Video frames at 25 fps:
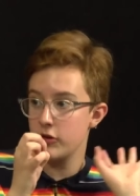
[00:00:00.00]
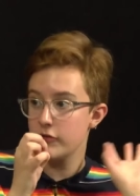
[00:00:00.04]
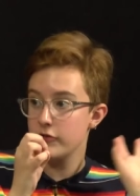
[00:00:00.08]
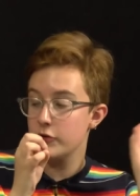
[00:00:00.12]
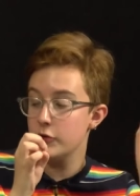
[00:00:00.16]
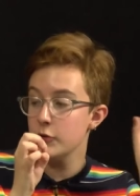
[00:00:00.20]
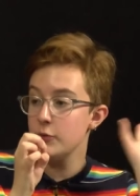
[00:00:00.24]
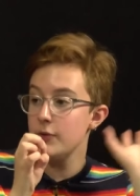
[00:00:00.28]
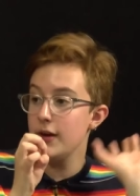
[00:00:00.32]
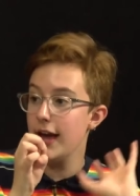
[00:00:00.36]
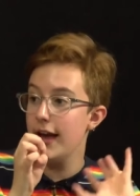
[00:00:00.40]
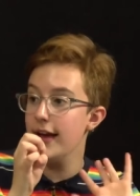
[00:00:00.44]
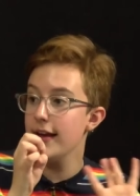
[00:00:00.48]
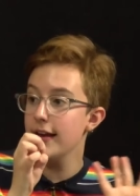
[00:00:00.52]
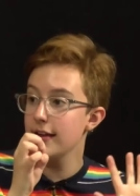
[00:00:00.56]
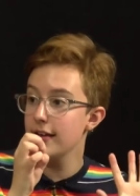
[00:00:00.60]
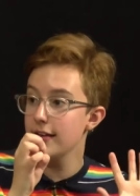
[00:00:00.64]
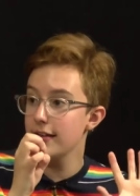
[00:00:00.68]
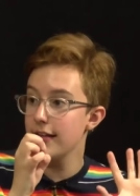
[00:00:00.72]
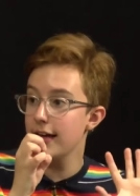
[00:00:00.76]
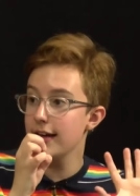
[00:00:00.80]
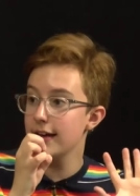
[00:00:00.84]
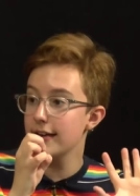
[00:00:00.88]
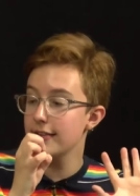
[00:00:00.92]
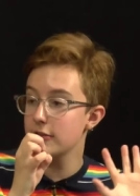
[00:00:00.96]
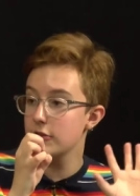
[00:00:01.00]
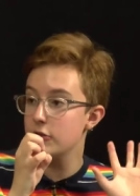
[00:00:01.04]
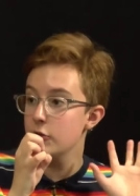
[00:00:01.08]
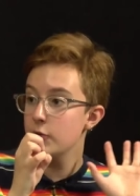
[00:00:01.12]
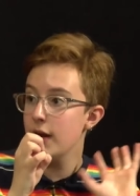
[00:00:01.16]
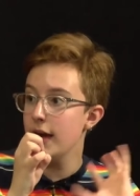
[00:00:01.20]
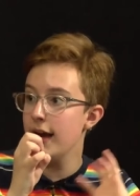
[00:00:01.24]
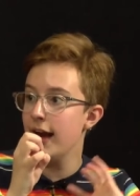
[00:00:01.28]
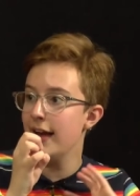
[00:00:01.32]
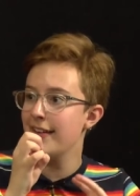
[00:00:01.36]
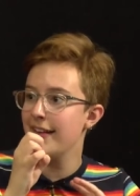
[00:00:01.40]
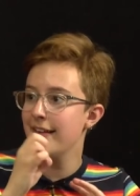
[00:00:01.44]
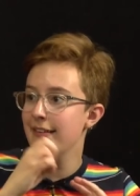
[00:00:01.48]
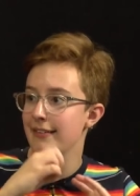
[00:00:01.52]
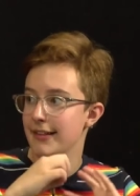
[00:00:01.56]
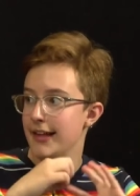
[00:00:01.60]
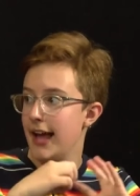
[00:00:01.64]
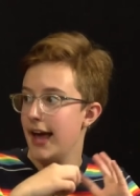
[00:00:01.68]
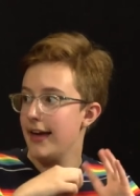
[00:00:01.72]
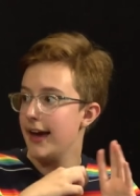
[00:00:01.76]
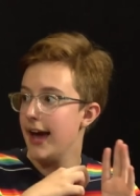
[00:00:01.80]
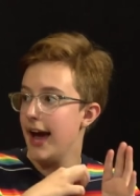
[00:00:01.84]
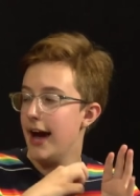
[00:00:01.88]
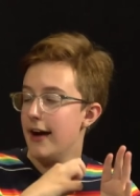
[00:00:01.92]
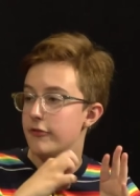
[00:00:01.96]
of two gay like two gay guys kissing
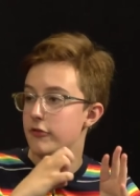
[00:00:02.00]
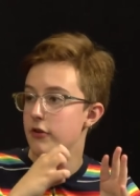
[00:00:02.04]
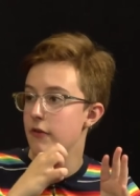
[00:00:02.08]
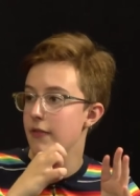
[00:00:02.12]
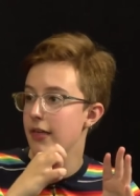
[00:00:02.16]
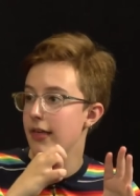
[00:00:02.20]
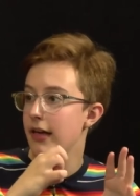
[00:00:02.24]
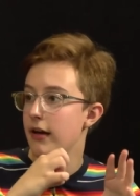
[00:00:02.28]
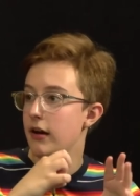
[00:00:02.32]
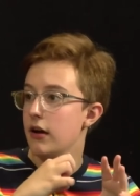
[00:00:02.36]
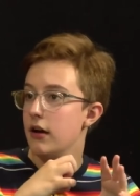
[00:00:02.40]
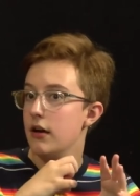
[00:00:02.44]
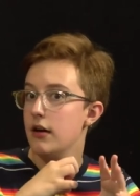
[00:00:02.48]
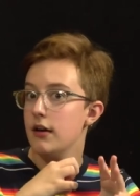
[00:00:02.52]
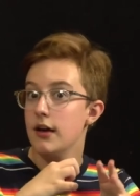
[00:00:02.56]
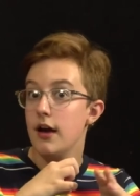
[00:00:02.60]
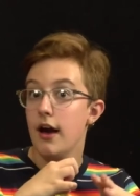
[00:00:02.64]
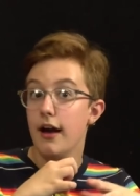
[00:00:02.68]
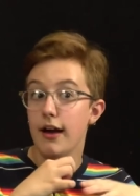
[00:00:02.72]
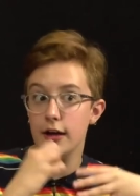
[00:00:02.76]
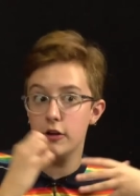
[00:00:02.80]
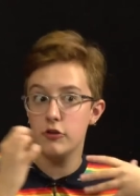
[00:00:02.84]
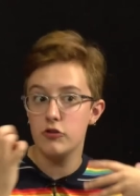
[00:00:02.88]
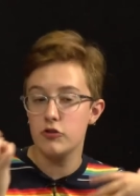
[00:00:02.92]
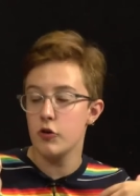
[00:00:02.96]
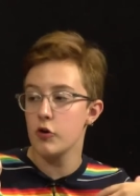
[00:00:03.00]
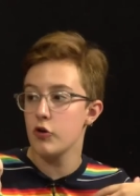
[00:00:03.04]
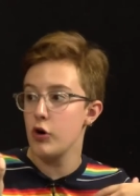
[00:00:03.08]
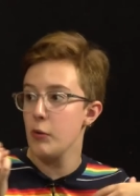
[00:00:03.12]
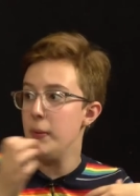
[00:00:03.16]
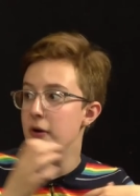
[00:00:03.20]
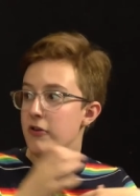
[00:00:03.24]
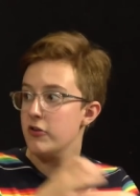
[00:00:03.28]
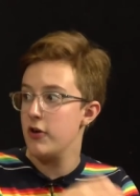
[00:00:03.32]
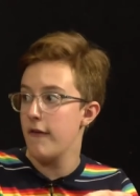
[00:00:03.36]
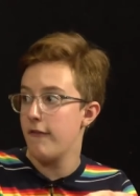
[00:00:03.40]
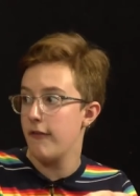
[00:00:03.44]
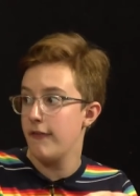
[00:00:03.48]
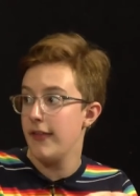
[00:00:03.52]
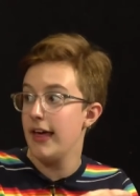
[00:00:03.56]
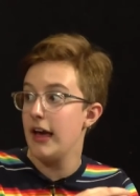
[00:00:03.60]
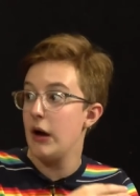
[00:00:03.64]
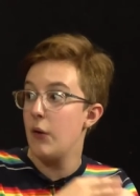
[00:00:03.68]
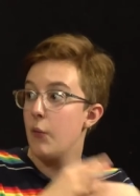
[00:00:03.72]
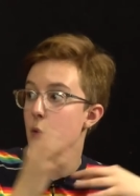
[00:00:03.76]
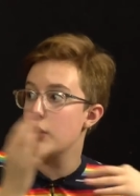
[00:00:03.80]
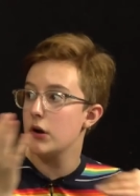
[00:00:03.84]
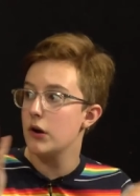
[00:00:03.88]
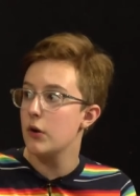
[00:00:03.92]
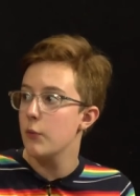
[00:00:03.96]
like, after they like a historical picture after they
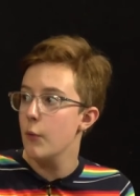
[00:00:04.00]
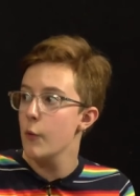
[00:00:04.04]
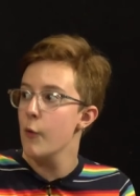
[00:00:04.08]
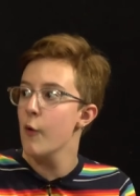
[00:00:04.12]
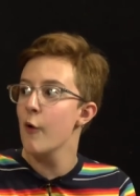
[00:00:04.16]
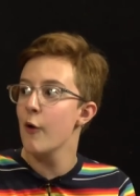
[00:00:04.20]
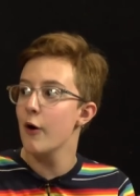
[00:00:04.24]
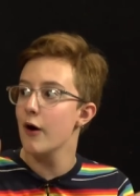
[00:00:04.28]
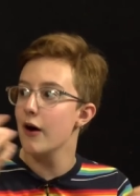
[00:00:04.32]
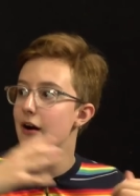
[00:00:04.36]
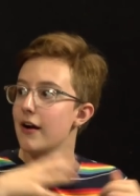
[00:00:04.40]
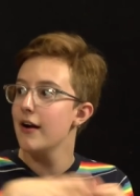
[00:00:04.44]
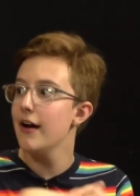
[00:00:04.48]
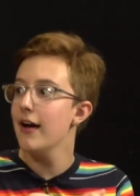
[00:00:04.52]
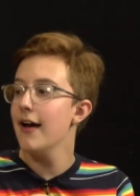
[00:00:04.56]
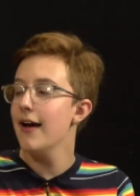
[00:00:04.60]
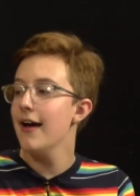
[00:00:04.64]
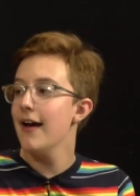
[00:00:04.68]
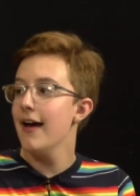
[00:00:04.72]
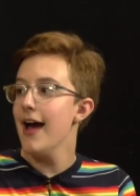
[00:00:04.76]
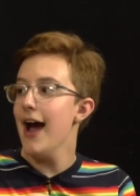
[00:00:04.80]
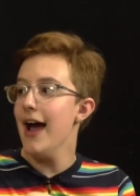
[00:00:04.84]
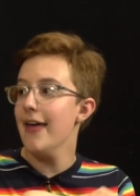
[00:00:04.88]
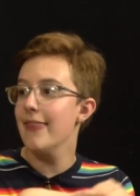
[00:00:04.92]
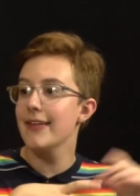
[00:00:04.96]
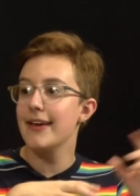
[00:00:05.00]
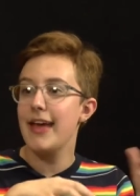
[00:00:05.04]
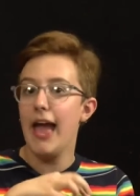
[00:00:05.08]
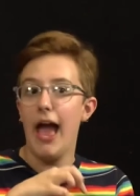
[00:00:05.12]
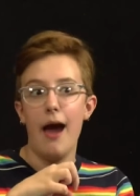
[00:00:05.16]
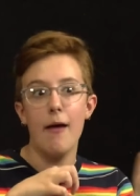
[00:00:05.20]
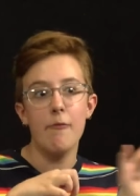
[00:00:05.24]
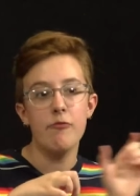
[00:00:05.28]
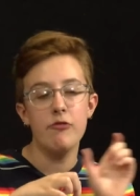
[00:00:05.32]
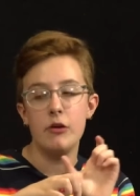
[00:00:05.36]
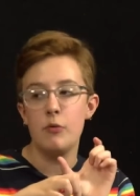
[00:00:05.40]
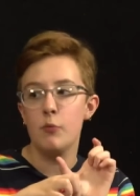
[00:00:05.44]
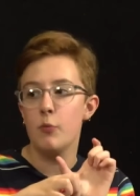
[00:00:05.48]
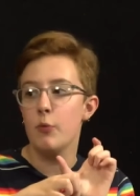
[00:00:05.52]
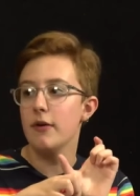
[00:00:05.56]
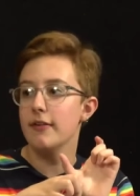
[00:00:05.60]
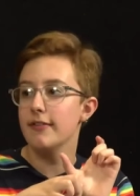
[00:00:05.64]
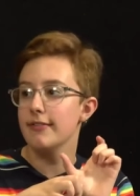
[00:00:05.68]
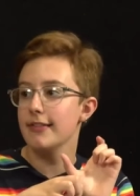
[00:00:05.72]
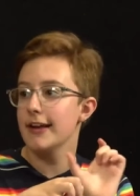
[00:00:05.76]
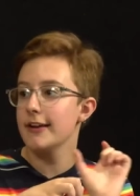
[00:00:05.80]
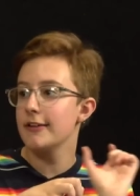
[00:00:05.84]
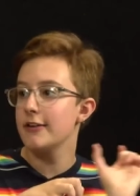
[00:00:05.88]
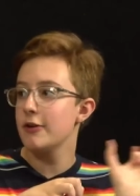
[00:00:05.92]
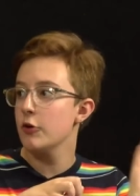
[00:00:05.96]
like, won a war, and the caption was
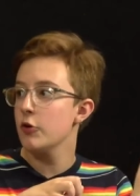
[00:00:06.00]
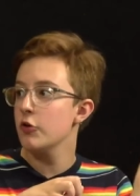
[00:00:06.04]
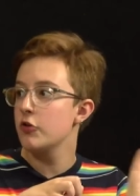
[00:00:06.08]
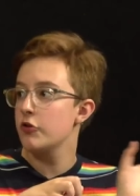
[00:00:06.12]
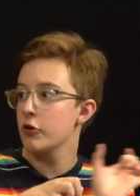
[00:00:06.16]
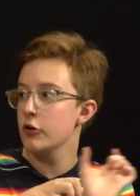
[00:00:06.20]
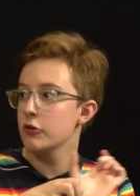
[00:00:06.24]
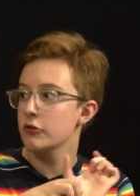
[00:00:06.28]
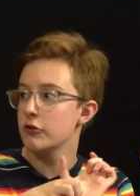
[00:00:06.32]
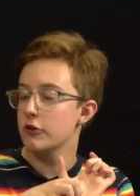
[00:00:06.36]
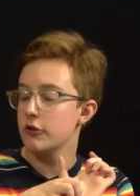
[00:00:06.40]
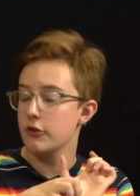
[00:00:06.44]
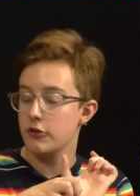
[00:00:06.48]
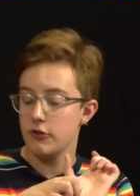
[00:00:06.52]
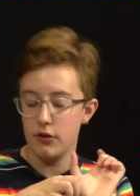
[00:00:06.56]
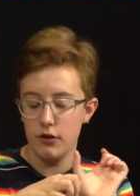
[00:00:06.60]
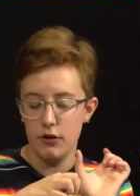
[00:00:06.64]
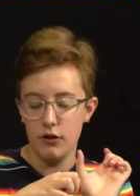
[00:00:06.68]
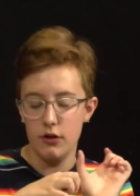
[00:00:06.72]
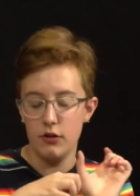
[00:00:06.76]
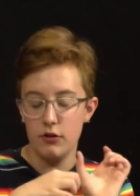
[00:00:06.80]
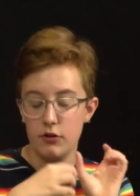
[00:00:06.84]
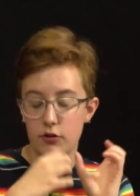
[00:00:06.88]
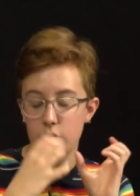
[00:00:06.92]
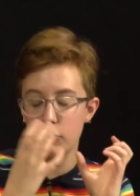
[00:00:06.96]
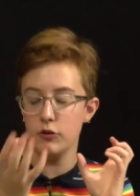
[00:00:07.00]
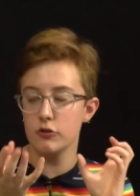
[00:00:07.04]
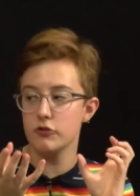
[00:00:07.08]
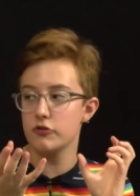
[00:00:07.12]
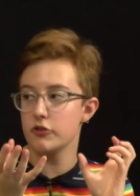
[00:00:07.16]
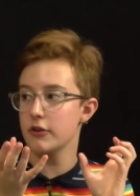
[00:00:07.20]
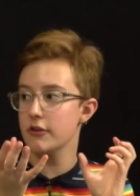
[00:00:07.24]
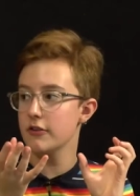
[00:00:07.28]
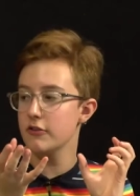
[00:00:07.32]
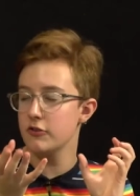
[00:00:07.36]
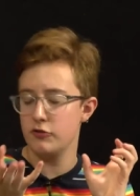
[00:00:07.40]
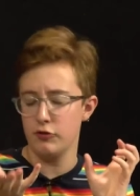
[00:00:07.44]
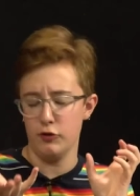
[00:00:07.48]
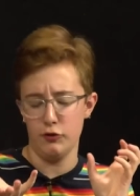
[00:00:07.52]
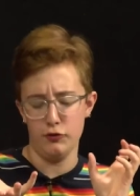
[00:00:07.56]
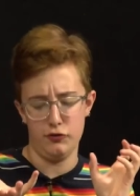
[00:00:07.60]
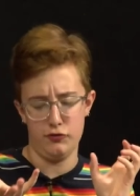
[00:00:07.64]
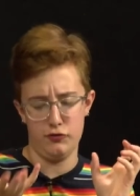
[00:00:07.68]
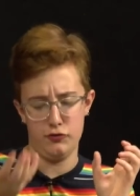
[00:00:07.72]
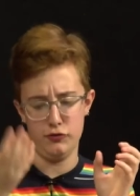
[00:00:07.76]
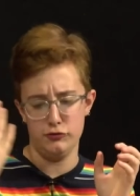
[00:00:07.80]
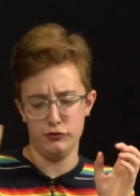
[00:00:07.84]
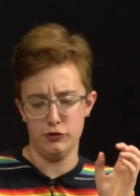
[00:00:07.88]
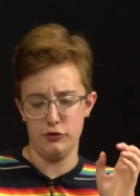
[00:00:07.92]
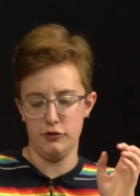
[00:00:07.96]
like two shoulder uh, soldiers sh-
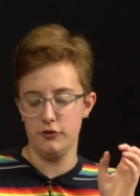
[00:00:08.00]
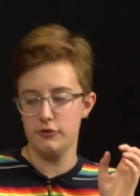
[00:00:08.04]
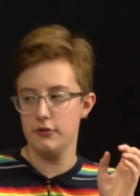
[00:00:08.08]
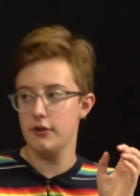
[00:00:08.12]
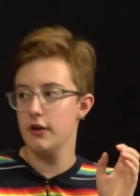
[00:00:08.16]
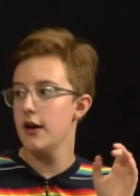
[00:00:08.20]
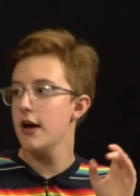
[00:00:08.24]
shoulders